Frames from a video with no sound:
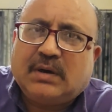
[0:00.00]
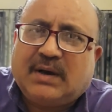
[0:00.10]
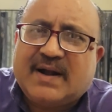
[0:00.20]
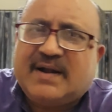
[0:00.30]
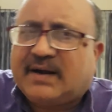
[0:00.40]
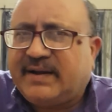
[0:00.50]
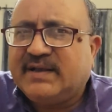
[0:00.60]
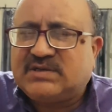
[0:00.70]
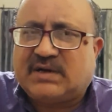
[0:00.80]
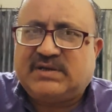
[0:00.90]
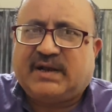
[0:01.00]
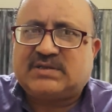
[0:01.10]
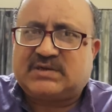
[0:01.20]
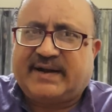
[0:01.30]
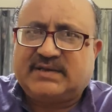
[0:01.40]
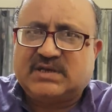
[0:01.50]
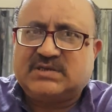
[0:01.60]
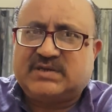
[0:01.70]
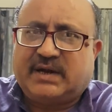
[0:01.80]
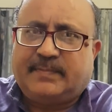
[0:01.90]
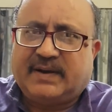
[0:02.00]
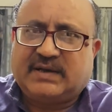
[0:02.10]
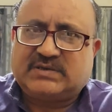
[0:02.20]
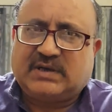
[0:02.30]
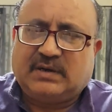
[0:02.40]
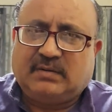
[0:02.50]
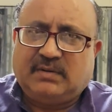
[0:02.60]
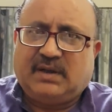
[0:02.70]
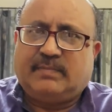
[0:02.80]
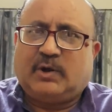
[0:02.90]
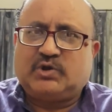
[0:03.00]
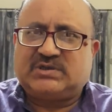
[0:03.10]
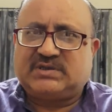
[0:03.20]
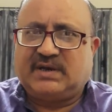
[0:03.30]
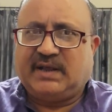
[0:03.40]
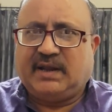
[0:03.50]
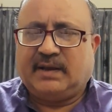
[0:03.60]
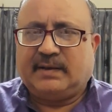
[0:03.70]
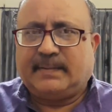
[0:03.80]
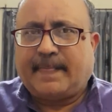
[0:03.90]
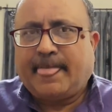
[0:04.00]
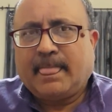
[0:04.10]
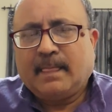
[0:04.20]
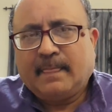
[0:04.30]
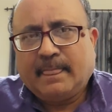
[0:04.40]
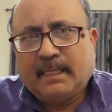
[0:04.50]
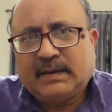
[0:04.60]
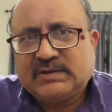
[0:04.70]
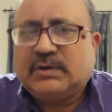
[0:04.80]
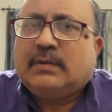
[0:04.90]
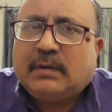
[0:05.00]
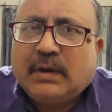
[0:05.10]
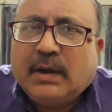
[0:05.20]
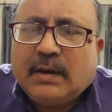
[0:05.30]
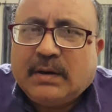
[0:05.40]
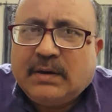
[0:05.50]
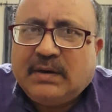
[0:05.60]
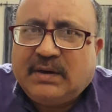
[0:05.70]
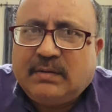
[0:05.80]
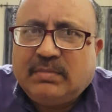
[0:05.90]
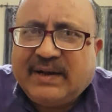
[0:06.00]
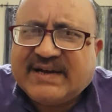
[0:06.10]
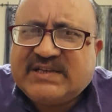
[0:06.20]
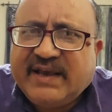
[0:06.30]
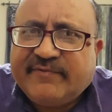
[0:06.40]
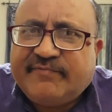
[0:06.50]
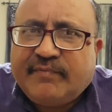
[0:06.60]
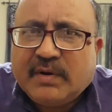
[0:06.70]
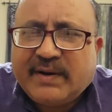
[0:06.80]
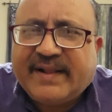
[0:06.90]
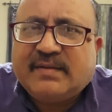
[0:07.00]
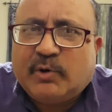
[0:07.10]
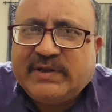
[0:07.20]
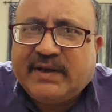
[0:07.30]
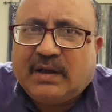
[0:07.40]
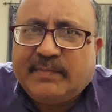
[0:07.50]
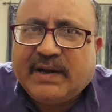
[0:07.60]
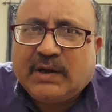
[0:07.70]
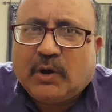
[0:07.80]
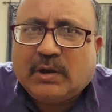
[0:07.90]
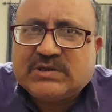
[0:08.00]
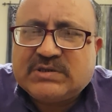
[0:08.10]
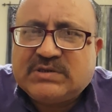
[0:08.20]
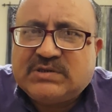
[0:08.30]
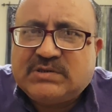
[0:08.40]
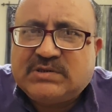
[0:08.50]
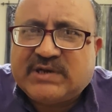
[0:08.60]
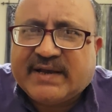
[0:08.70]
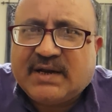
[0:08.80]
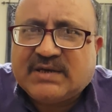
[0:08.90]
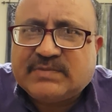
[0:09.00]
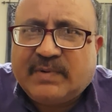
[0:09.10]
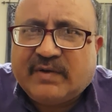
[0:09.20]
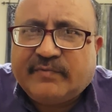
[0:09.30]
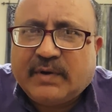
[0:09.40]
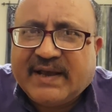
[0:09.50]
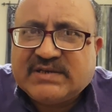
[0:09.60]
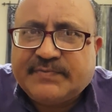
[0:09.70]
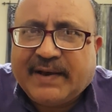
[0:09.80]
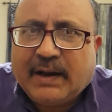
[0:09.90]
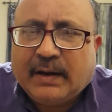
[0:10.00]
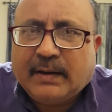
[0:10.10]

conducting surgical strikes inside Pakistan, in Balochistan area. So, let's see if Narendra Modi government calls China's bluff as well.